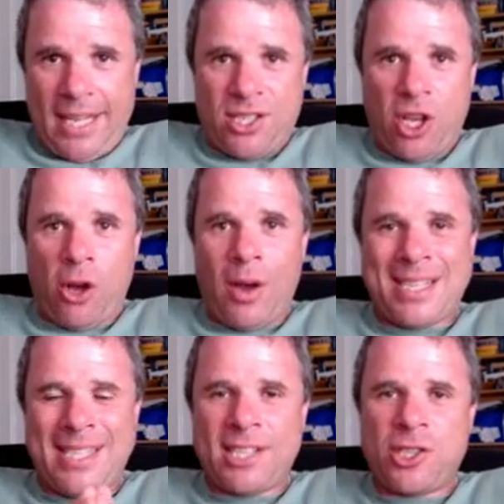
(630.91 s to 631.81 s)
So I
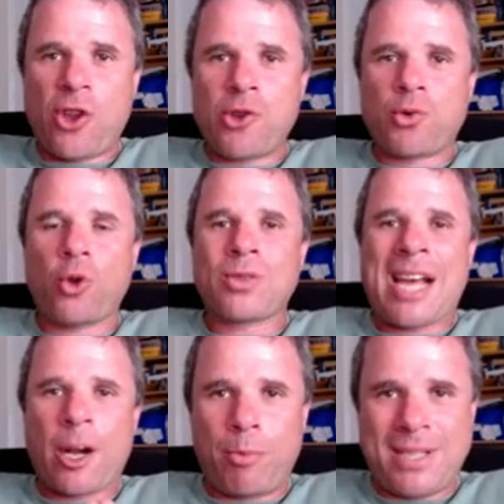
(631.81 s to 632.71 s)
stick to those rules
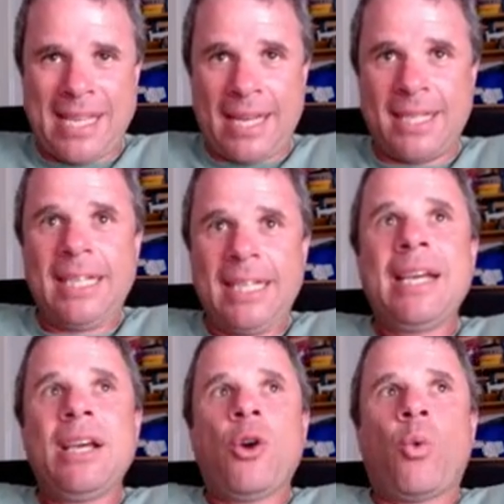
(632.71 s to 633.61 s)
100%.
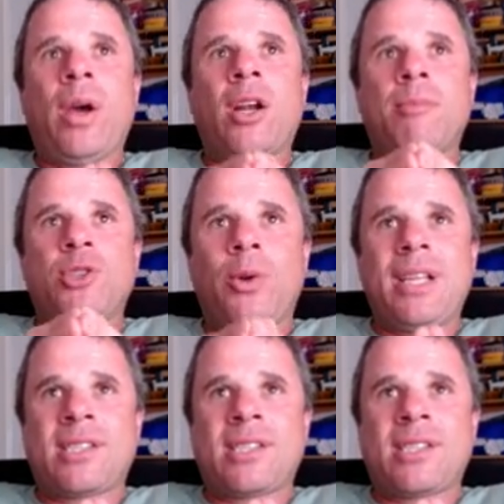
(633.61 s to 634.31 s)
When I'm doing this